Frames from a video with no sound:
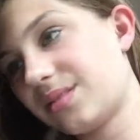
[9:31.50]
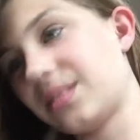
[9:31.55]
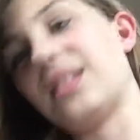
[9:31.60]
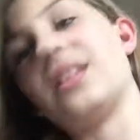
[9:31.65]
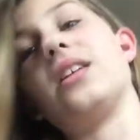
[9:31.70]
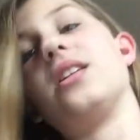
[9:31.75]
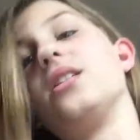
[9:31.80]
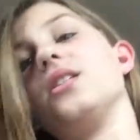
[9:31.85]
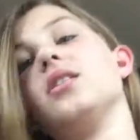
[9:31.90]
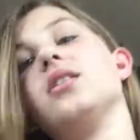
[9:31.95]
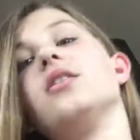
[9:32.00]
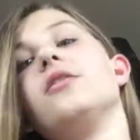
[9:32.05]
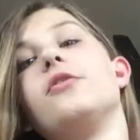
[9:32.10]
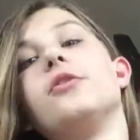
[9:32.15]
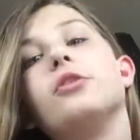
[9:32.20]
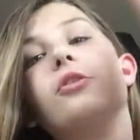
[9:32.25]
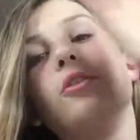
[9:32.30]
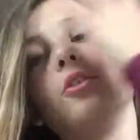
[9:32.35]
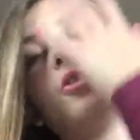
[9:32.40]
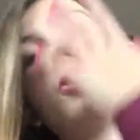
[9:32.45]
like if
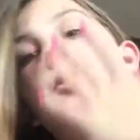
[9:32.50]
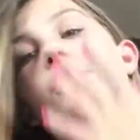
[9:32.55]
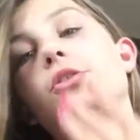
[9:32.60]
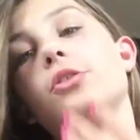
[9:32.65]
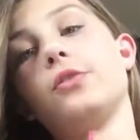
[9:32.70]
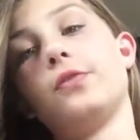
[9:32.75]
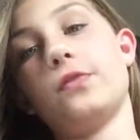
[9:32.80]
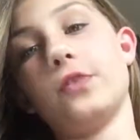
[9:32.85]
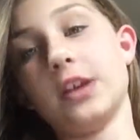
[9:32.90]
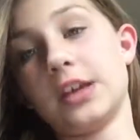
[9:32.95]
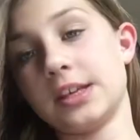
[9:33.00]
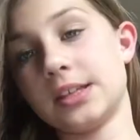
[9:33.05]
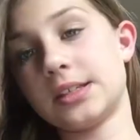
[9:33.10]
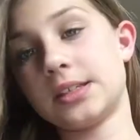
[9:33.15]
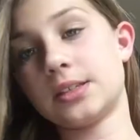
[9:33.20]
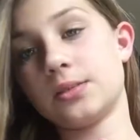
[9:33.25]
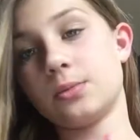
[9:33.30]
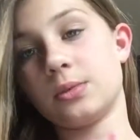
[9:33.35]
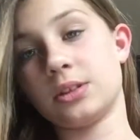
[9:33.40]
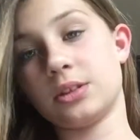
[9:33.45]
you look at their
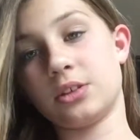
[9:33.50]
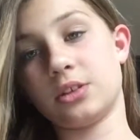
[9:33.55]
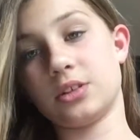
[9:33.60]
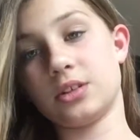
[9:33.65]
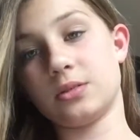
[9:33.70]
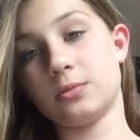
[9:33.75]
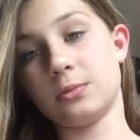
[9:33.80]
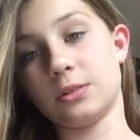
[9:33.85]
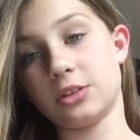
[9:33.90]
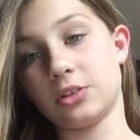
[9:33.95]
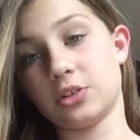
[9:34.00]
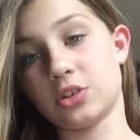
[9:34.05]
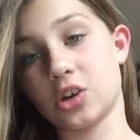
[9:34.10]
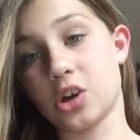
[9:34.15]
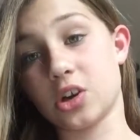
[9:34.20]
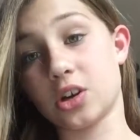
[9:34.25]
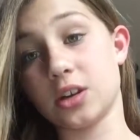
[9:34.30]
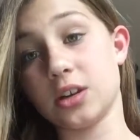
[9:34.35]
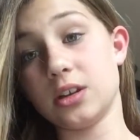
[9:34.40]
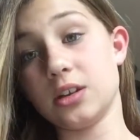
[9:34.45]
face when they're when they're
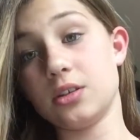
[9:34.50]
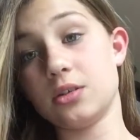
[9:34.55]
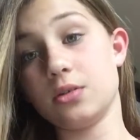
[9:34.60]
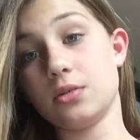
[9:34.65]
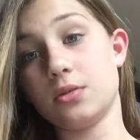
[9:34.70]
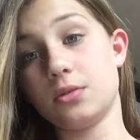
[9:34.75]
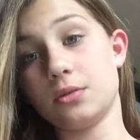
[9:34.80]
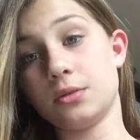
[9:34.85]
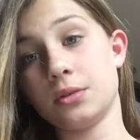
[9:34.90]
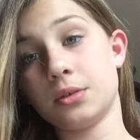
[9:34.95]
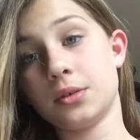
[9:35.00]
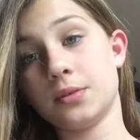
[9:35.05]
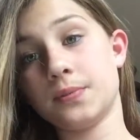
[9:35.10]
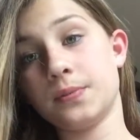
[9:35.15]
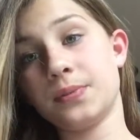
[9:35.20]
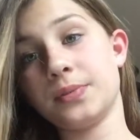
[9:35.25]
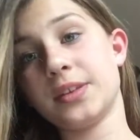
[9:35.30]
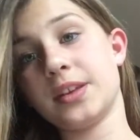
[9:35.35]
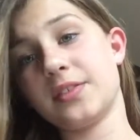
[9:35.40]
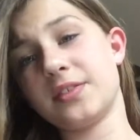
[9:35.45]
talking to you,
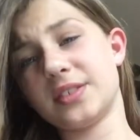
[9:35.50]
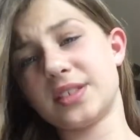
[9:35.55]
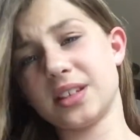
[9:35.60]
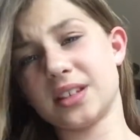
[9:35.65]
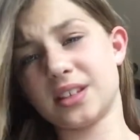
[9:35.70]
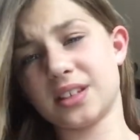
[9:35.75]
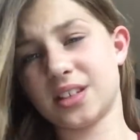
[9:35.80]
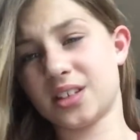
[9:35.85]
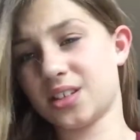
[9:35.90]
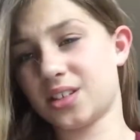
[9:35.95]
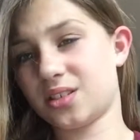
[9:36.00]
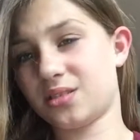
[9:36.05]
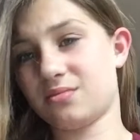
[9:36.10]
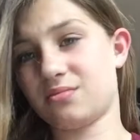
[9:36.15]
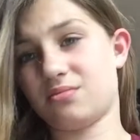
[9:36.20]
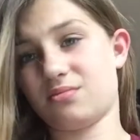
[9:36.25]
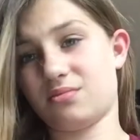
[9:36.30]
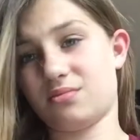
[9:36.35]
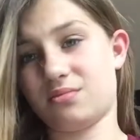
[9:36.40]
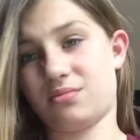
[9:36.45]
if it's like this,
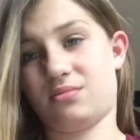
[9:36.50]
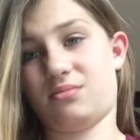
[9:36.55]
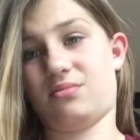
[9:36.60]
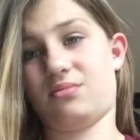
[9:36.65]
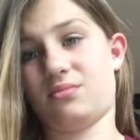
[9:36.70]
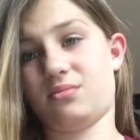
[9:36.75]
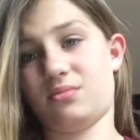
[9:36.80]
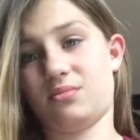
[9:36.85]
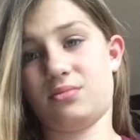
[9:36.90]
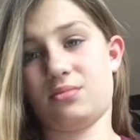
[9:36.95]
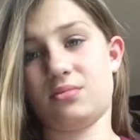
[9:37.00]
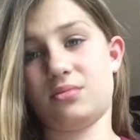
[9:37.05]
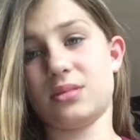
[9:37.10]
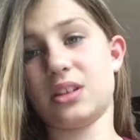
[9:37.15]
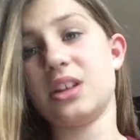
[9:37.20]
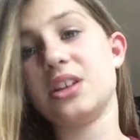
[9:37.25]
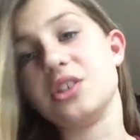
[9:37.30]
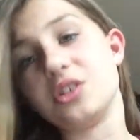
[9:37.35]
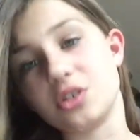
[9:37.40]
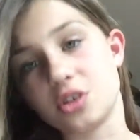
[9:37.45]

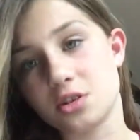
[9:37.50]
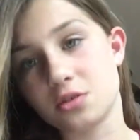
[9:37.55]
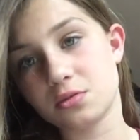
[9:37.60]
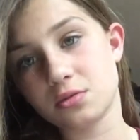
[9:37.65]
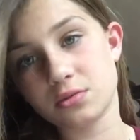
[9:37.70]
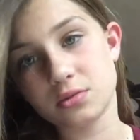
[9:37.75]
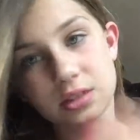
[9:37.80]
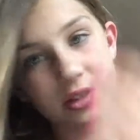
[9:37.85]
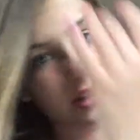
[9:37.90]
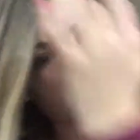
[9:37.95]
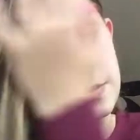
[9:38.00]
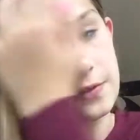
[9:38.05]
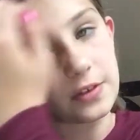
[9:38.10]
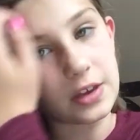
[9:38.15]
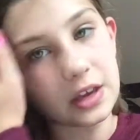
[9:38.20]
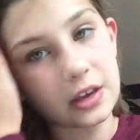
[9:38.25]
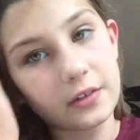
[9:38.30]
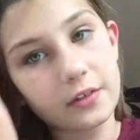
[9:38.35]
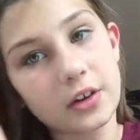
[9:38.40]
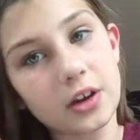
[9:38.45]
then you know it's a
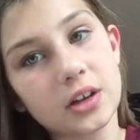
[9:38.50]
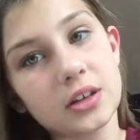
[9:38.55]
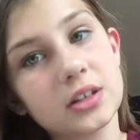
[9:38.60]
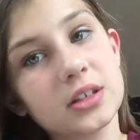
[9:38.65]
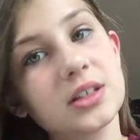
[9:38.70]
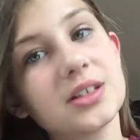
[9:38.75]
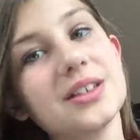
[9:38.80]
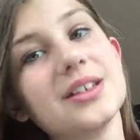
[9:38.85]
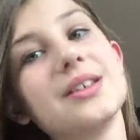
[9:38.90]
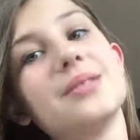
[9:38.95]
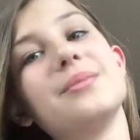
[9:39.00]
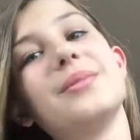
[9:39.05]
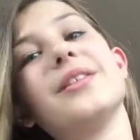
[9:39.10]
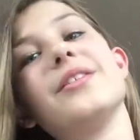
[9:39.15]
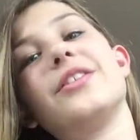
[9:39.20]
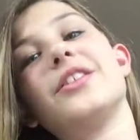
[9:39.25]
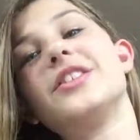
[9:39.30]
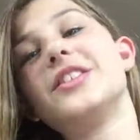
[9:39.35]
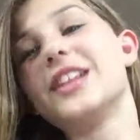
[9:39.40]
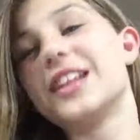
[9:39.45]
fake friend. But
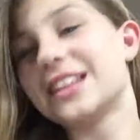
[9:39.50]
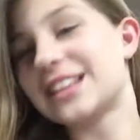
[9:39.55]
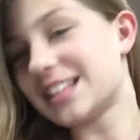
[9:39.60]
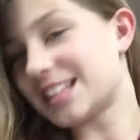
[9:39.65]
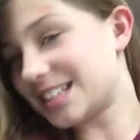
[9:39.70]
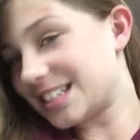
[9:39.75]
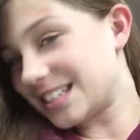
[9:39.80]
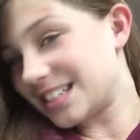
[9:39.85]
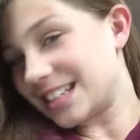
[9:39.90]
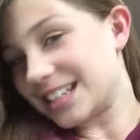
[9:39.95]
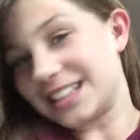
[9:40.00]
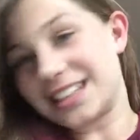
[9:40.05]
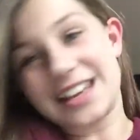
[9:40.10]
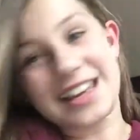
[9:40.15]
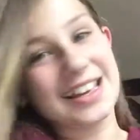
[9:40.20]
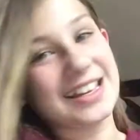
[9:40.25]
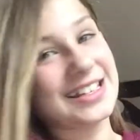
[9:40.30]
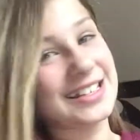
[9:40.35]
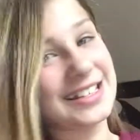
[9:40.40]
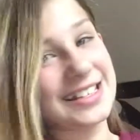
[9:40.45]
if they're like this, like
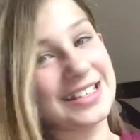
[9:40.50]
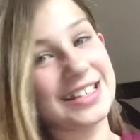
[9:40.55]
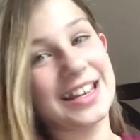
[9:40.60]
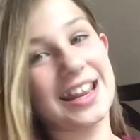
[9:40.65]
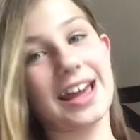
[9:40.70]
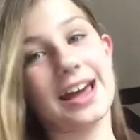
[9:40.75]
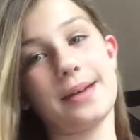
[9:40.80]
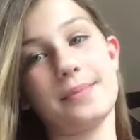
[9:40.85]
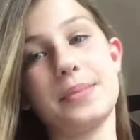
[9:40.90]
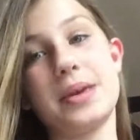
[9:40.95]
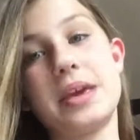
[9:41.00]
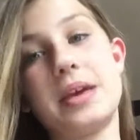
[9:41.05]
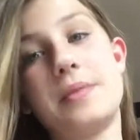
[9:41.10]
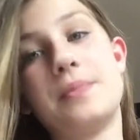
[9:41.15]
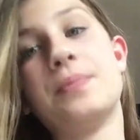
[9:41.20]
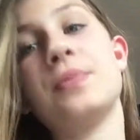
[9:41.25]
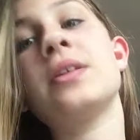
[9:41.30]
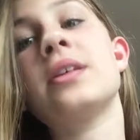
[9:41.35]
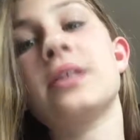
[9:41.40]
nice and happy,